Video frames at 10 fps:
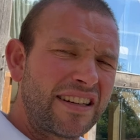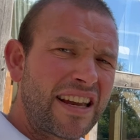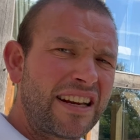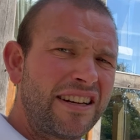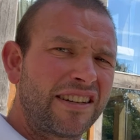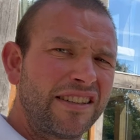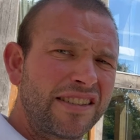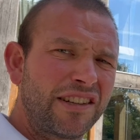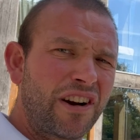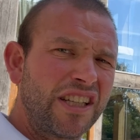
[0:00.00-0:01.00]
taking into
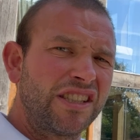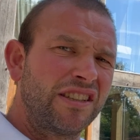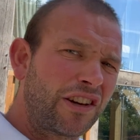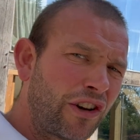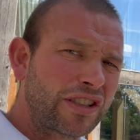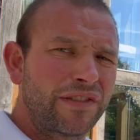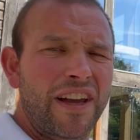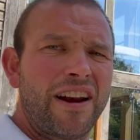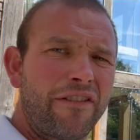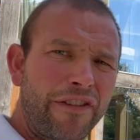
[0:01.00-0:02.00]
consideration the cost of
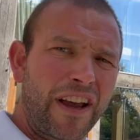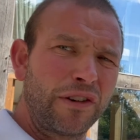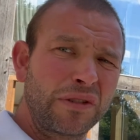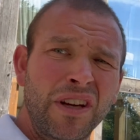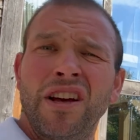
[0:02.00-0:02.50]
it and everything else?